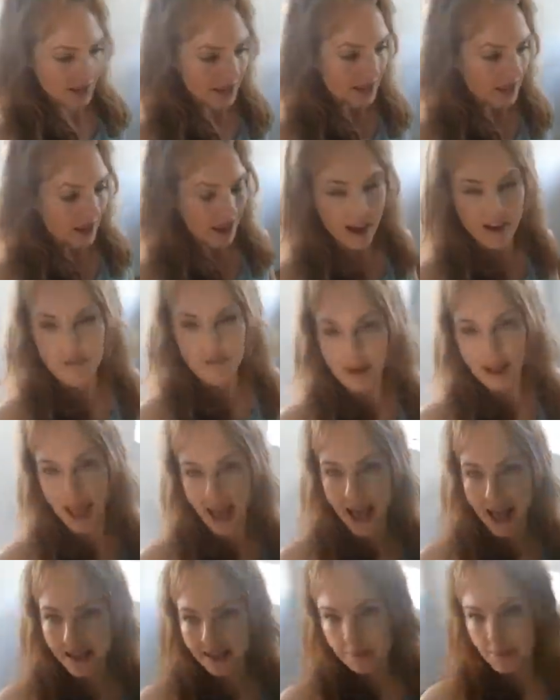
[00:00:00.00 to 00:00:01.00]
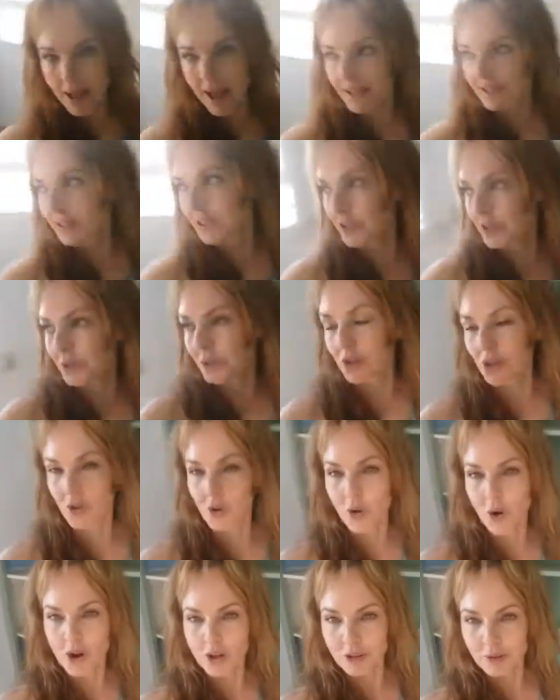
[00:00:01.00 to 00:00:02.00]
I have my hazmat suit to
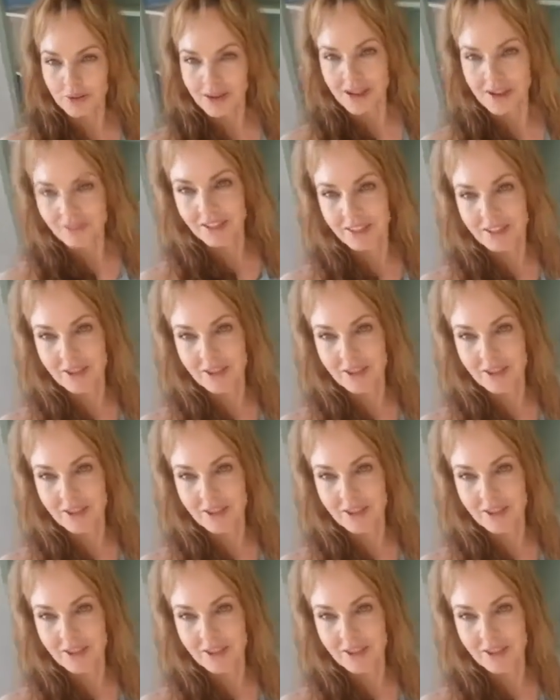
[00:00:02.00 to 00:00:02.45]
crawl around